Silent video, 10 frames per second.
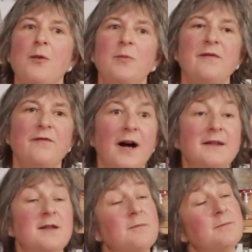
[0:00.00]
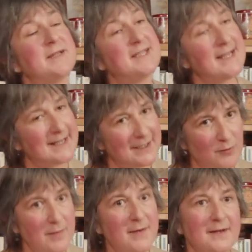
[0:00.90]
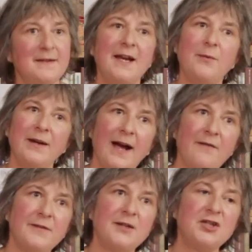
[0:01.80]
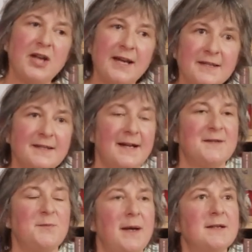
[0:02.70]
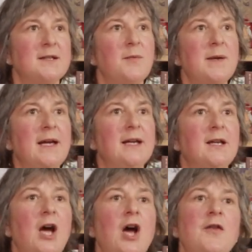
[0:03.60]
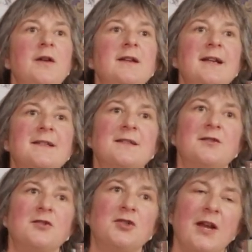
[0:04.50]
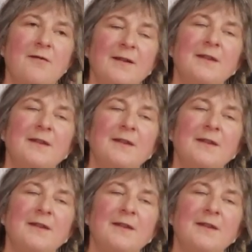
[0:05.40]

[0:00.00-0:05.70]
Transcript: We find that particularly women, and here we have the gendered aspect coming in, that it's generally